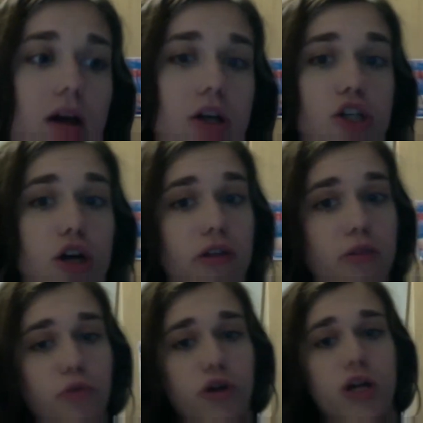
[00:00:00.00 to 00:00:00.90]

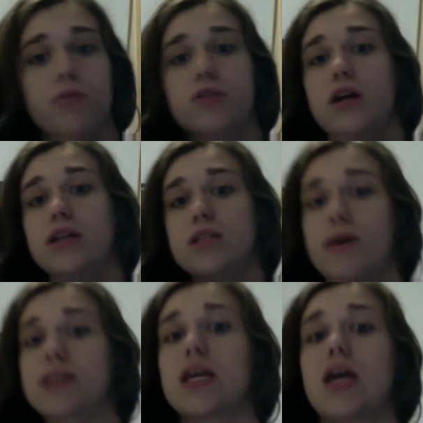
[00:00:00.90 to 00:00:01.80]
Jonathan Bernier was not his
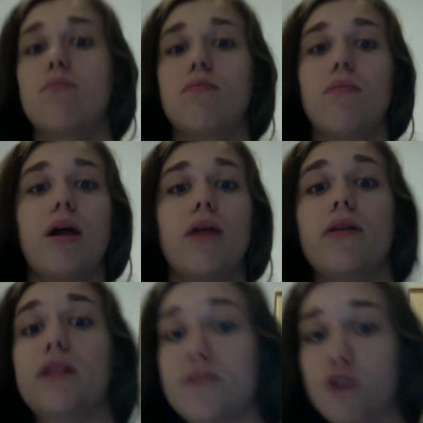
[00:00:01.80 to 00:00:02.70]
best game in
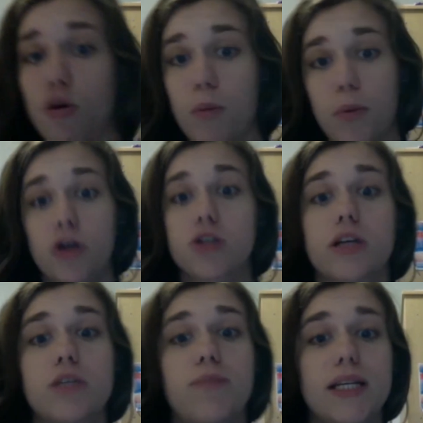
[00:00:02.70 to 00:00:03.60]
the Leafs home opener,
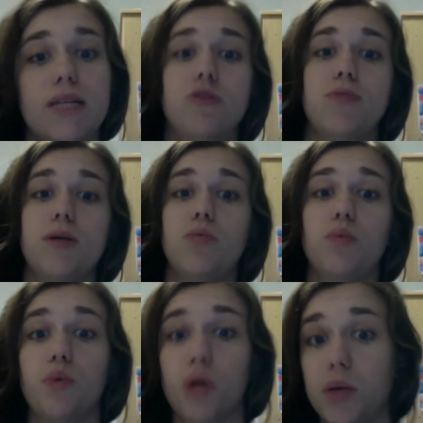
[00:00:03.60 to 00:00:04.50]
so I expect him to be
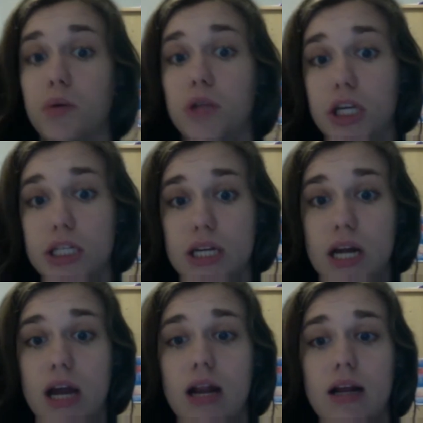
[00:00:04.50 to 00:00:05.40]
really, really good
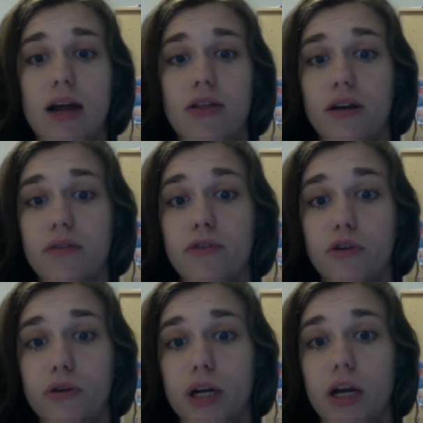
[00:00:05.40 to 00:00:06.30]
tonight, and I think
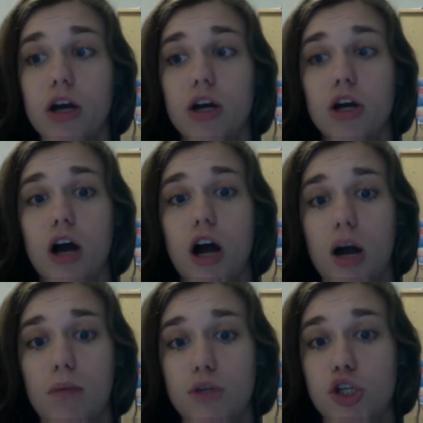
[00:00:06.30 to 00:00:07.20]
Fleury
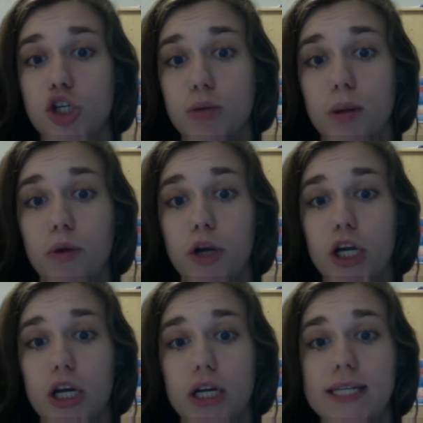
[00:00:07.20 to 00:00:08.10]
should be pretty
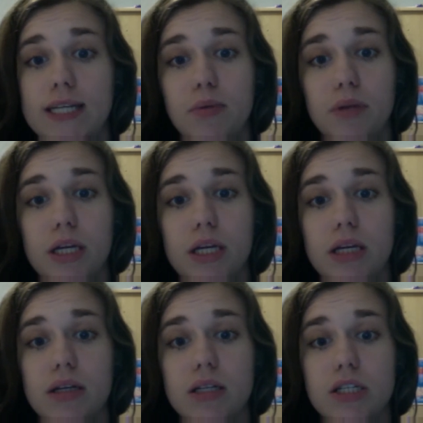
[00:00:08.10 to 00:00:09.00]
good. He
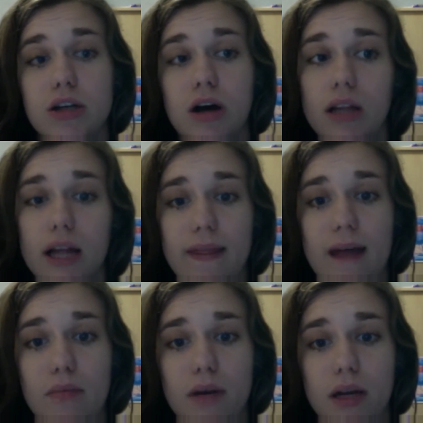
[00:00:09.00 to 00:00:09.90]
typically does not let in
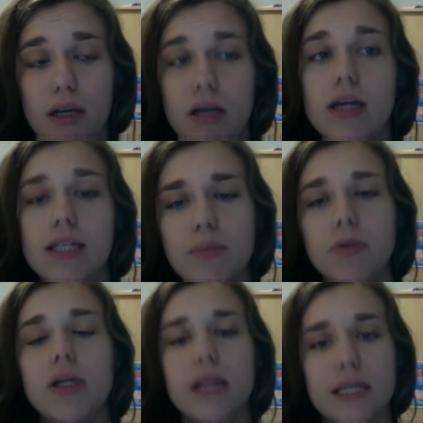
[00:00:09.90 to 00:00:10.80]
that many.
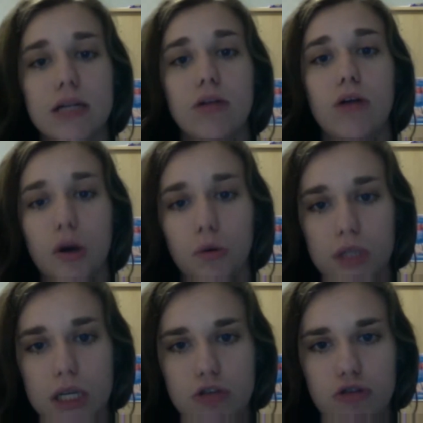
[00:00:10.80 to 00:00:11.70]
Typically lets in a lot of
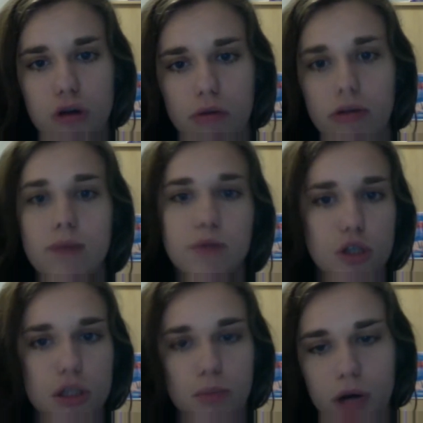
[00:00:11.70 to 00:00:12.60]
goals against Toronto. The game is
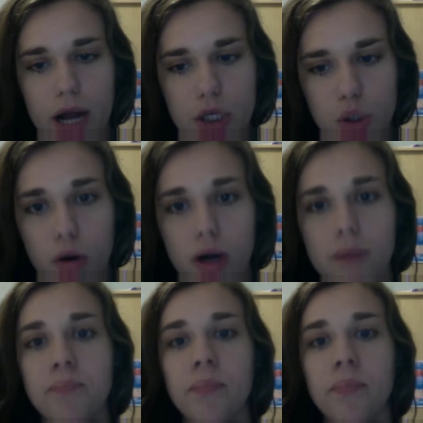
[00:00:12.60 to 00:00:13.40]
usually pretty high scoring.